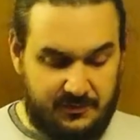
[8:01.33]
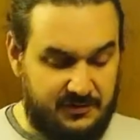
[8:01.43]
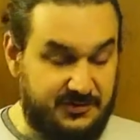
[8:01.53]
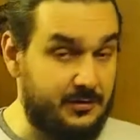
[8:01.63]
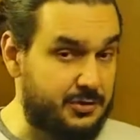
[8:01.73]
a
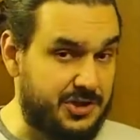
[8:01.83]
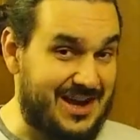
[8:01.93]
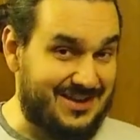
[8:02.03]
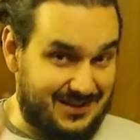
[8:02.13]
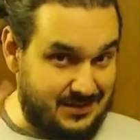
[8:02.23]
single
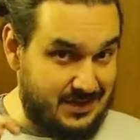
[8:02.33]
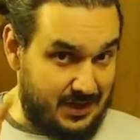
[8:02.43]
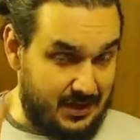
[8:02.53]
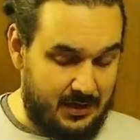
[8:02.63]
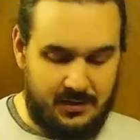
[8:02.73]
shot,
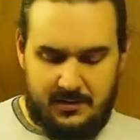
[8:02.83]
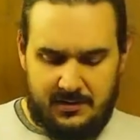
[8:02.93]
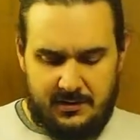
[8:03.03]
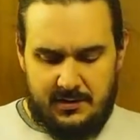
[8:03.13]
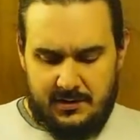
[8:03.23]
done.
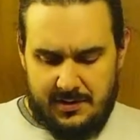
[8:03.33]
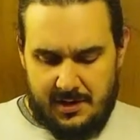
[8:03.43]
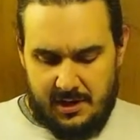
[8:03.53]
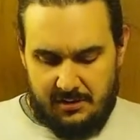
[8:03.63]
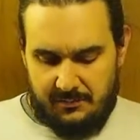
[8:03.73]

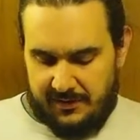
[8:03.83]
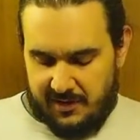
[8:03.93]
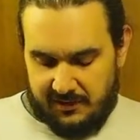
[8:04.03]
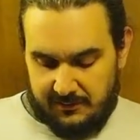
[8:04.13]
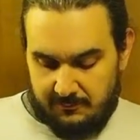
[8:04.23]
Um, and then I
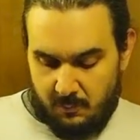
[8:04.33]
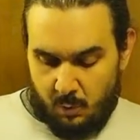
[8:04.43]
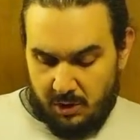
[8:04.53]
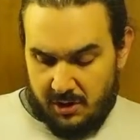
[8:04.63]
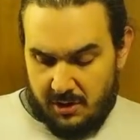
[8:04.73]
can
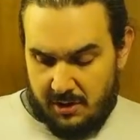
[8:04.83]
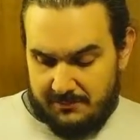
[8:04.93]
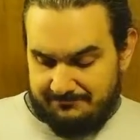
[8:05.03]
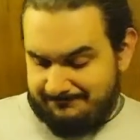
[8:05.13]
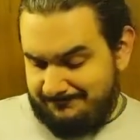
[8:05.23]
work on